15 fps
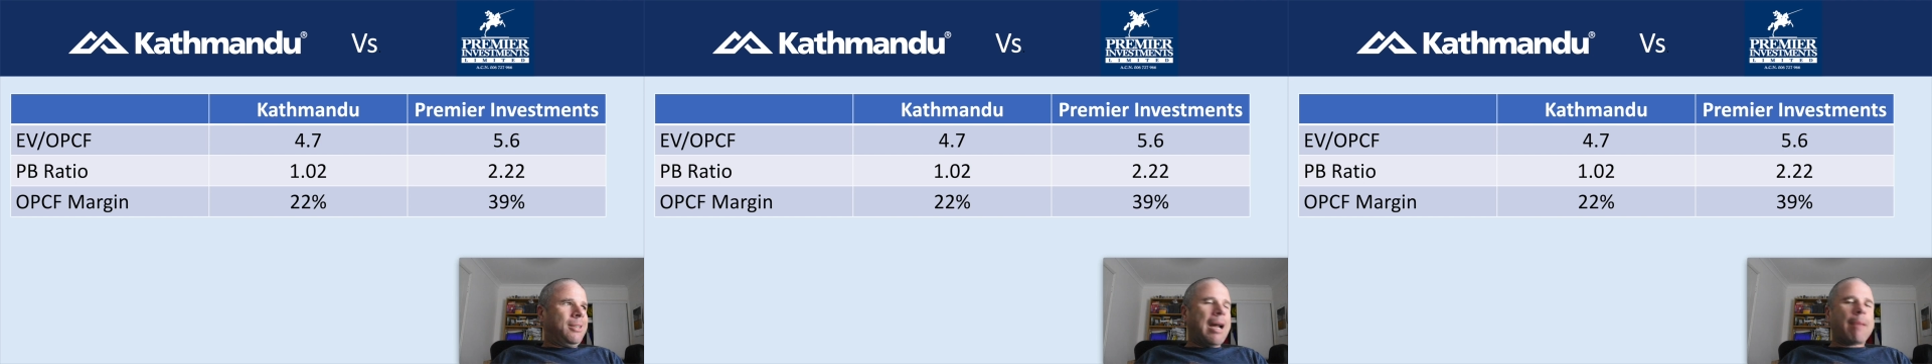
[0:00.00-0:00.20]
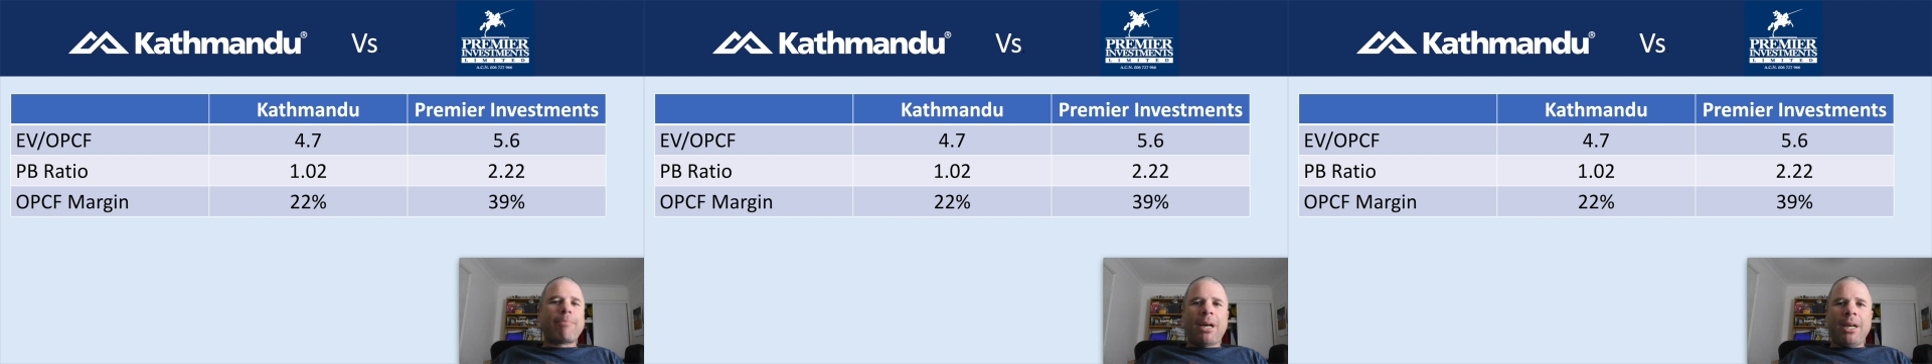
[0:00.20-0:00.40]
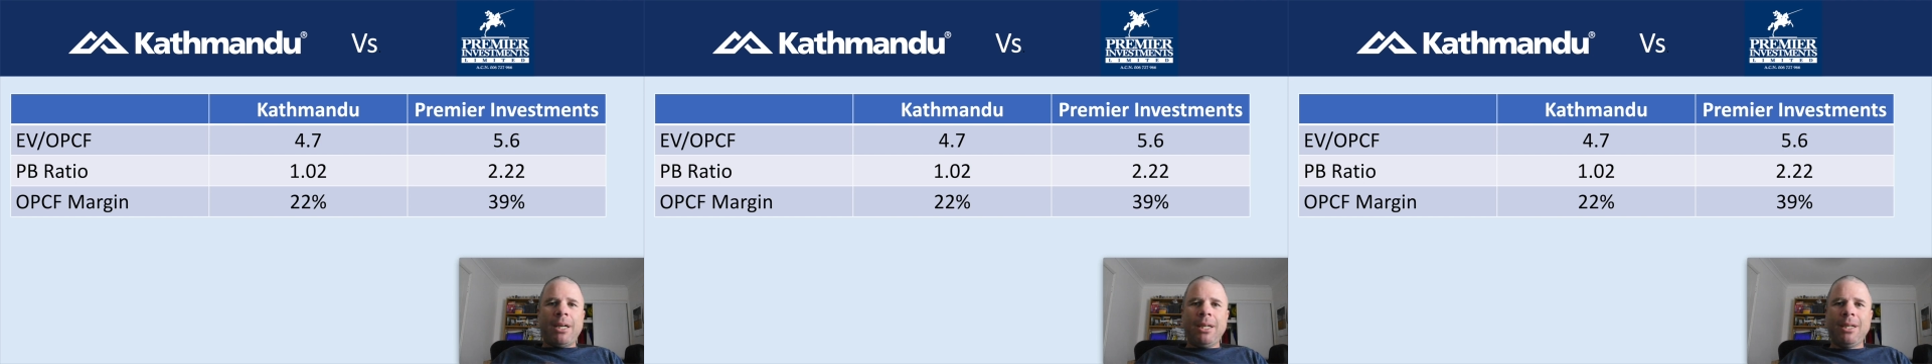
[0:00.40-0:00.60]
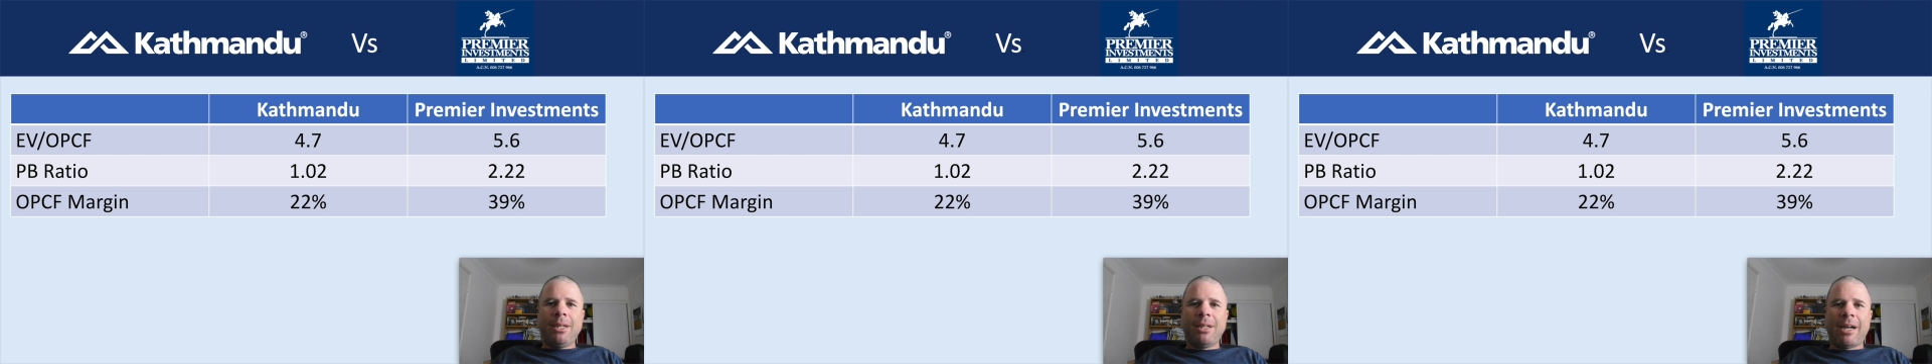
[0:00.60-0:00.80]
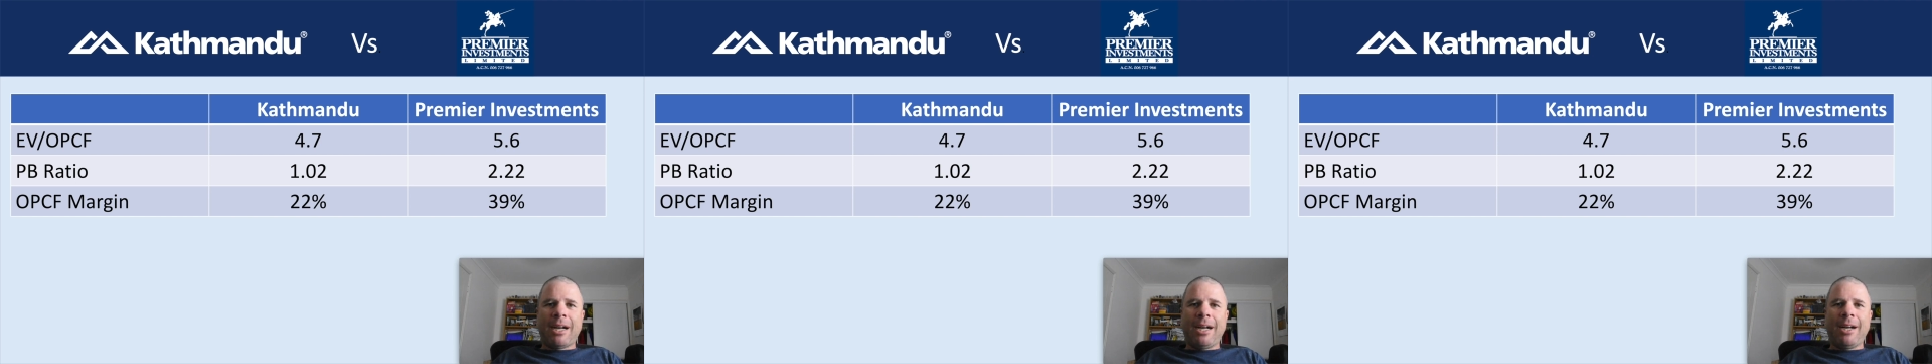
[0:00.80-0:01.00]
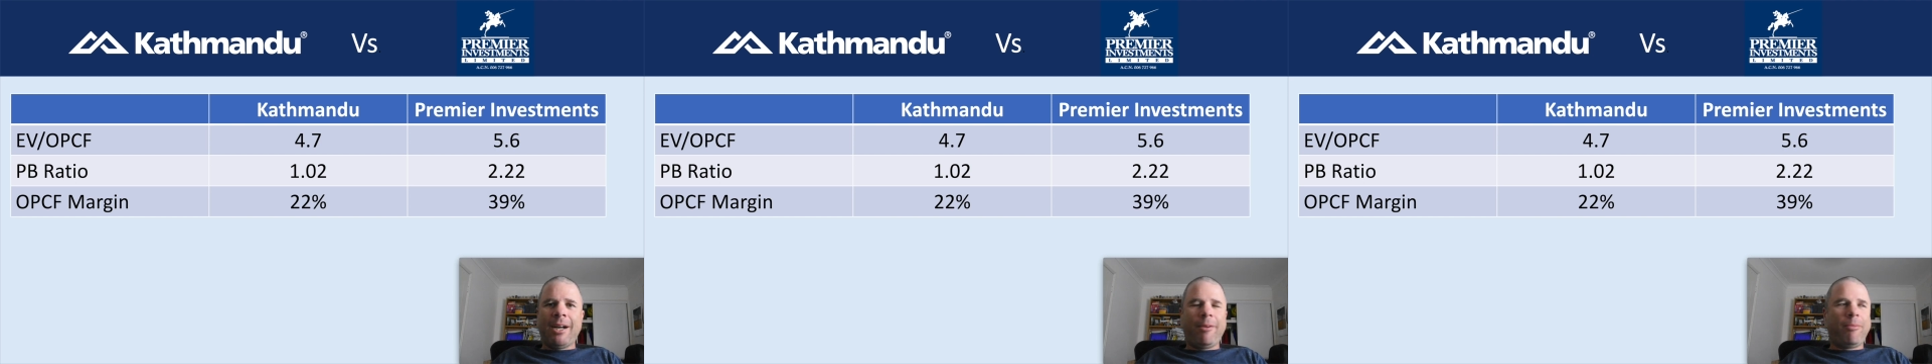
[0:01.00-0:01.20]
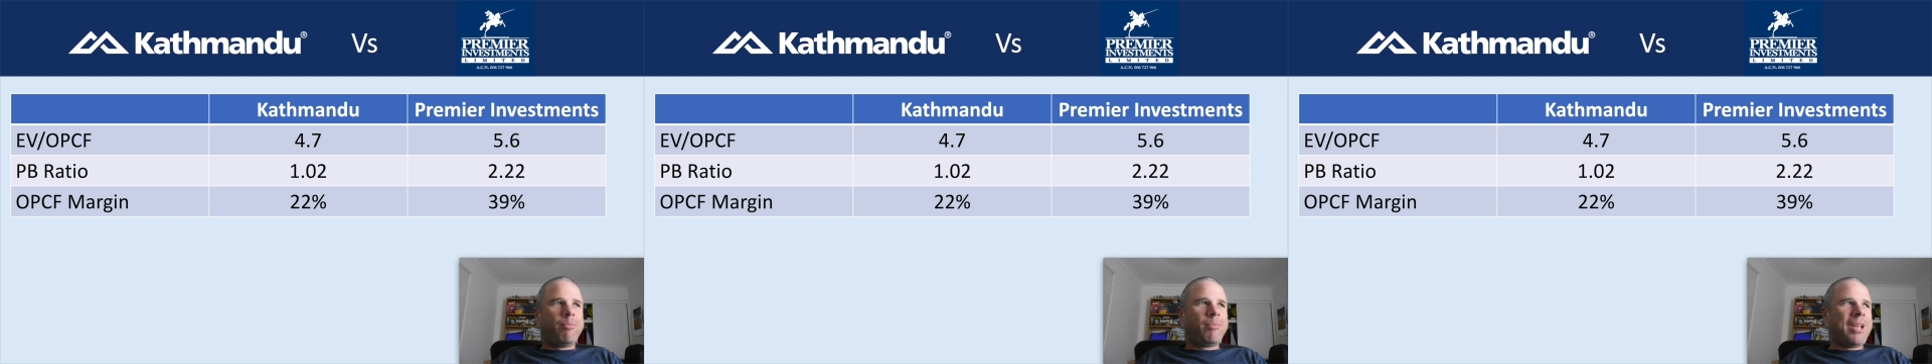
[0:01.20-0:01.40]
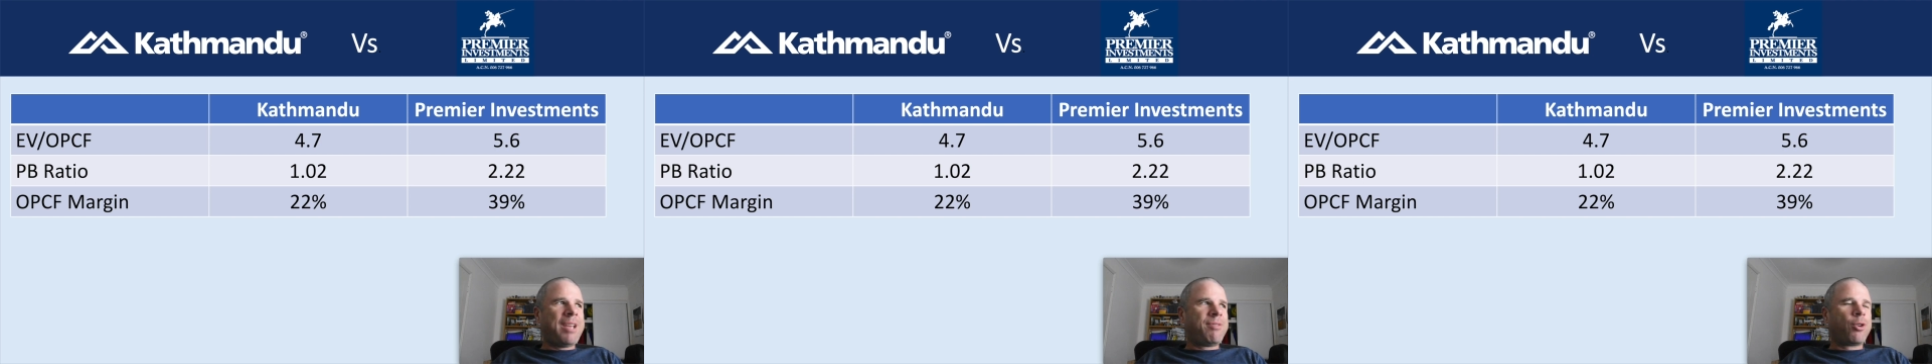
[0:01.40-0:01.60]
number. Uh,
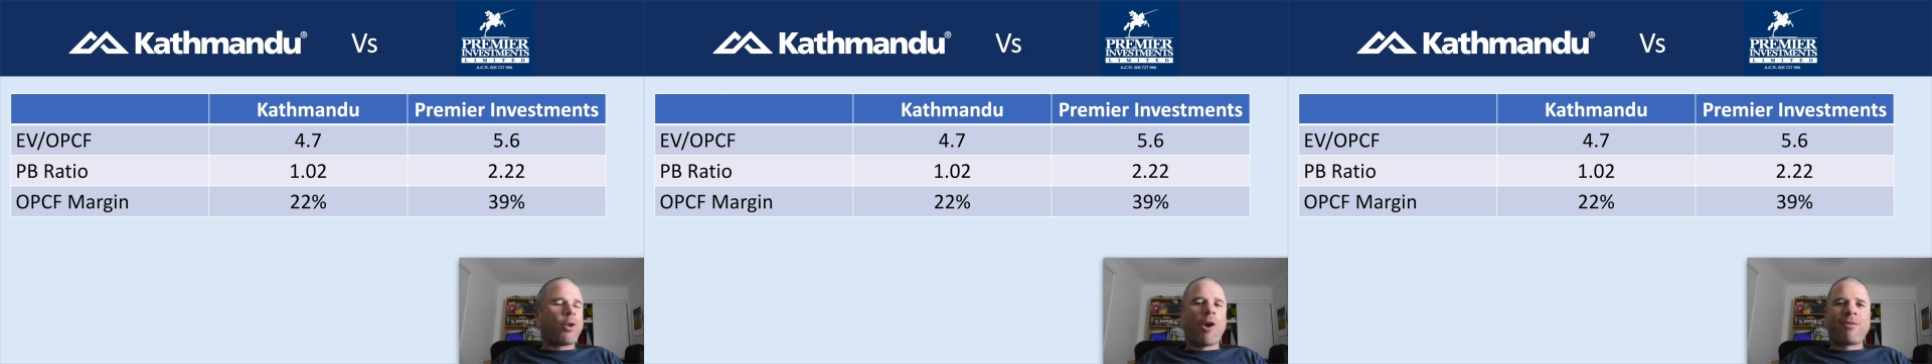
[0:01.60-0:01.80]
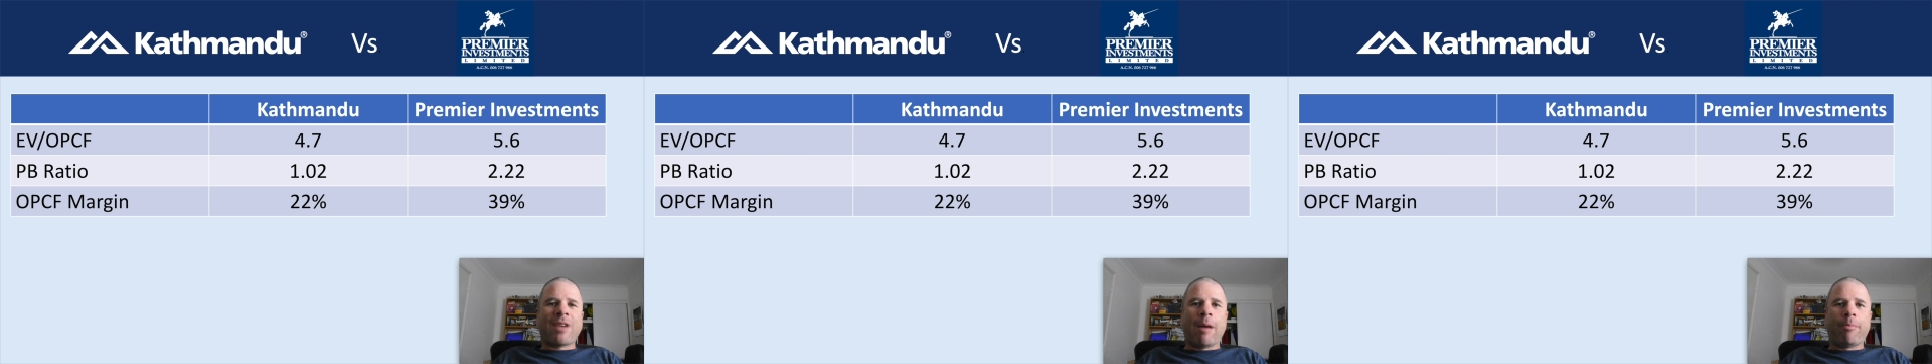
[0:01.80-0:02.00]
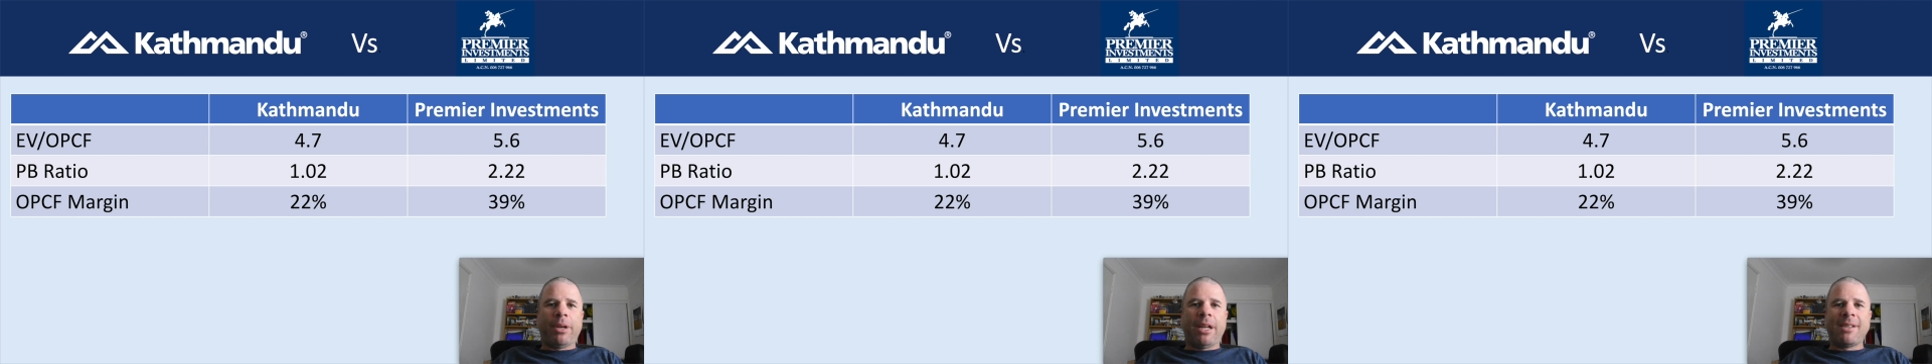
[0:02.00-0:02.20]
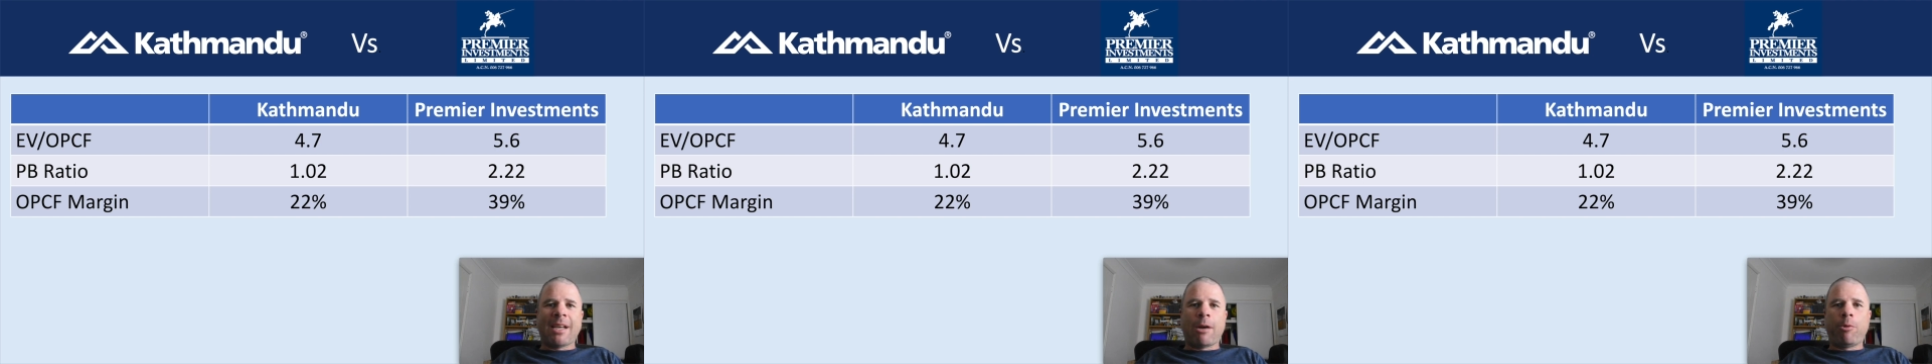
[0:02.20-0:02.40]
even growth companies,